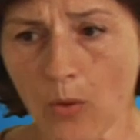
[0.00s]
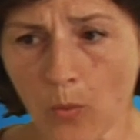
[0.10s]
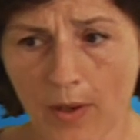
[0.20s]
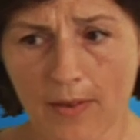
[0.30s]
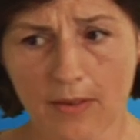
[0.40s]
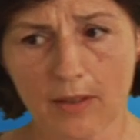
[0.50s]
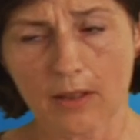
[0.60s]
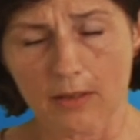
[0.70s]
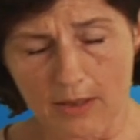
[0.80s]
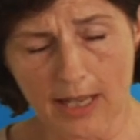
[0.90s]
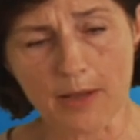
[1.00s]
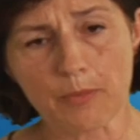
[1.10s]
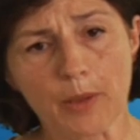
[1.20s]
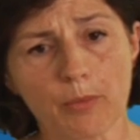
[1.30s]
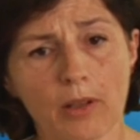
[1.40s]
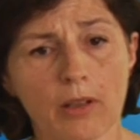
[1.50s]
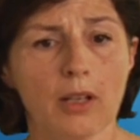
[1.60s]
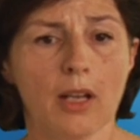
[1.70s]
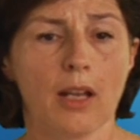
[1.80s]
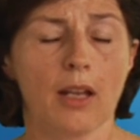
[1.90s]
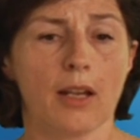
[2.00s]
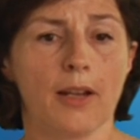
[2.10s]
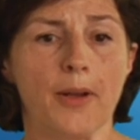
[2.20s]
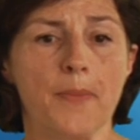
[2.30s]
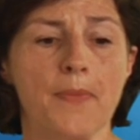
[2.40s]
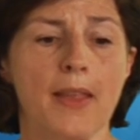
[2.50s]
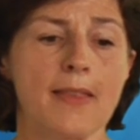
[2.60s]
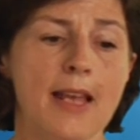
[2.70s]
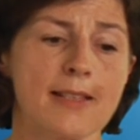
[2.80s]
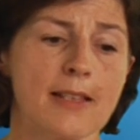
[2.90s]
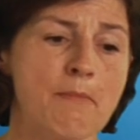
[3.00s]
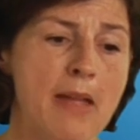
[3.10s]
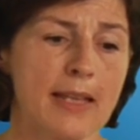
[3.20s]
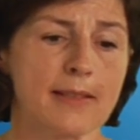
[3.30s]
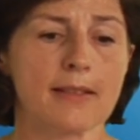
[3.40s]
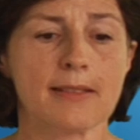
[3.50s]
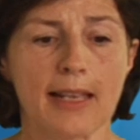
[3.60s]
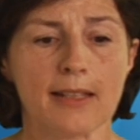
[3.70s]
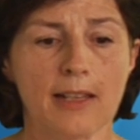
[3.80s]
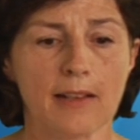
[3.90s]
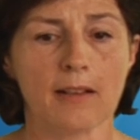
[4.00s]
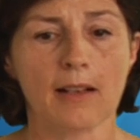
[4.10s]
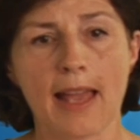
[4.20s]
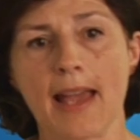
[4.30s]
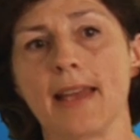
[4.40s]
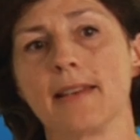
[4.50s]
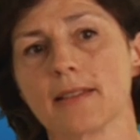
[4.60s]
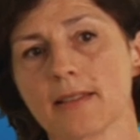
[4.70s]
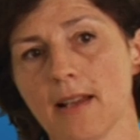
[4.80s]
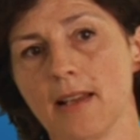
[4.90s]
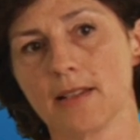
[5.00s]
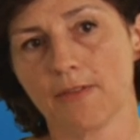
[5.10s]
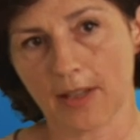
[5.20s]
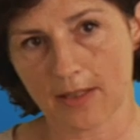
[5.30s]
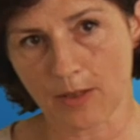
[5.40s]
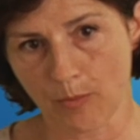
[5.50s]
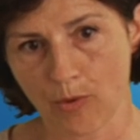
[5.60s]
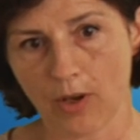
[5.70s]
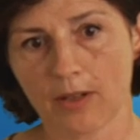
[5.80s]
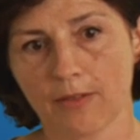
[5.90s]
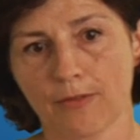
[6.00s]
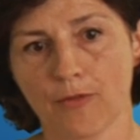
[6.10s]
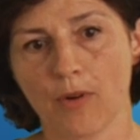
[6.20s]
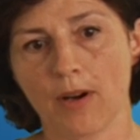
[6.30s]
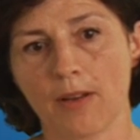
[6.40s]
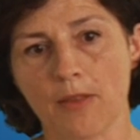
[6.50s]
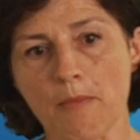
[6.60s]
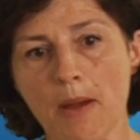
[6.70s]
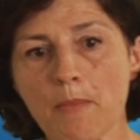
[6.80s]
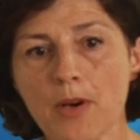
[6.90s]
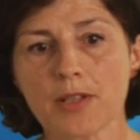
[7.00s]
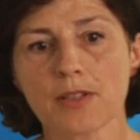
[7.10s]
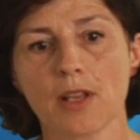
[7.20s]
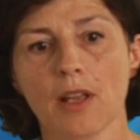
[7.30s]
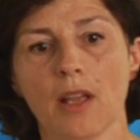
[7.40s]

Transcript: with 10 people that is a mixed technical and scientific support for the members.